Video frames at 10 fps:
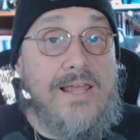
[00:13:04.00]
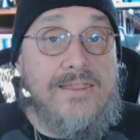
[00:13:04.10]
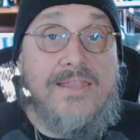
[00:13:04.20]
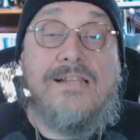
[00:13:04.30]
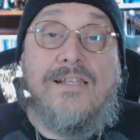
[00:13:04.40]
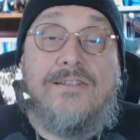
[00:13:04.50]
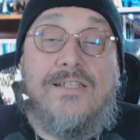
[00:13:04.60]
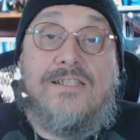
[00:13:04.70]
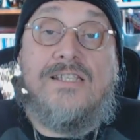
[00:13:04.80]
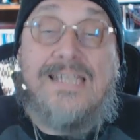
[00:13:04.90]
but I think that the
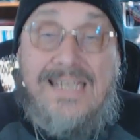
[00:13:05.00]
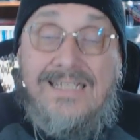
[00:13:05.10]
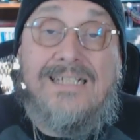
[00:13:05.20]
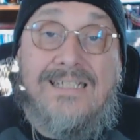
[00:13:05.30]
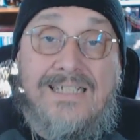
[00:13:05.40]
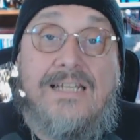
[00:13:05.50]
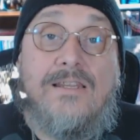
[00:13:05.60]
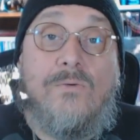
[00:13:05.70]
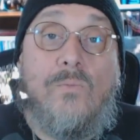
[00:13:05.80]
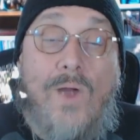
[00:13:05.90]
skill
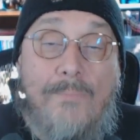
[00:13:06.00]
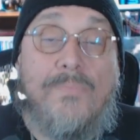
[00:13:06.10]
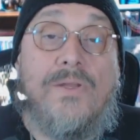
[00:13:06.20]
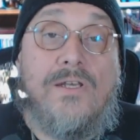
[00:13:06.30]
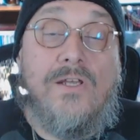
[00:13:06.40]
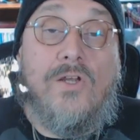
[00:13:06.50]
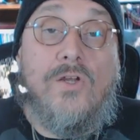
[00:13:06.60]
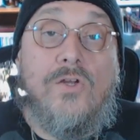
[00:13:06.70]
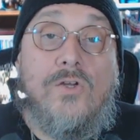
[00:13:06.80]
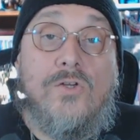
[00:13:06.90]
in the weapon
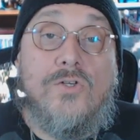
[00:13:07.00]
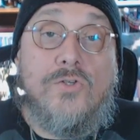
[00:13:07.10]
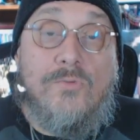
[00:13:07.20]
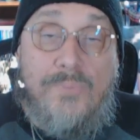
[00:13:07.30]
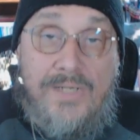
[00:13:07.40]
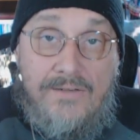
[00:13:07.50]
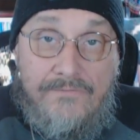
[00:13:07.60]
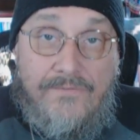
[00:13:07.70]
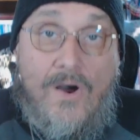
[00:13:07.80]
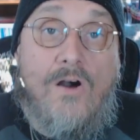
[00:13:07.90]
should be
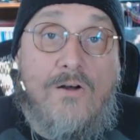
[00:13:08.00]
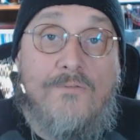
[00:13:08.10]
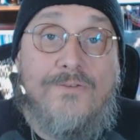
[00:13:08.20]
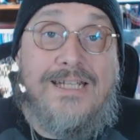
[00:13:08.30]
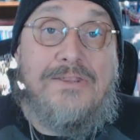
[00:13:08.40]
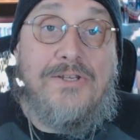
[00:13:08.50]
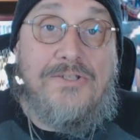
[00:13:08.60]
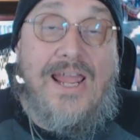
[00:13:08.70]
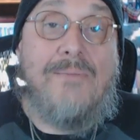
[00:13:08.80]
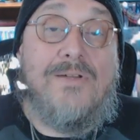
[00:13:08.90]
involved in the
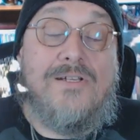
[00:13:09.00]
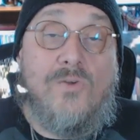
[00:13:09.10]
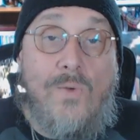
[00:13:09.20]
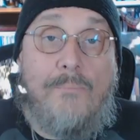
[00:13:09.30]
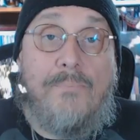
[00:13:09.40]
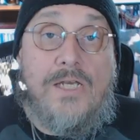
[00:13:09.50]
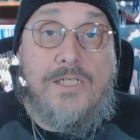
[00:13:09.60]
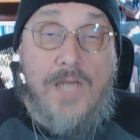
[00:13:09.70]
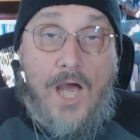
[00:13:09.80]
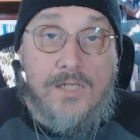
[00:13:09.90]
damage the weapon
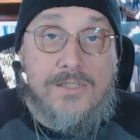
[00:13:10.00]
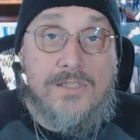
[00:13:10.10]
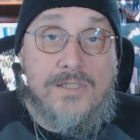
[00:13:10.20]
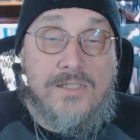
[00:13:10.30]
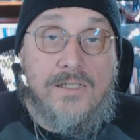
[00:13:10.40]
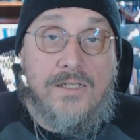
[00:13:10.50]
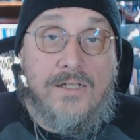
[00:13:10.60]
does.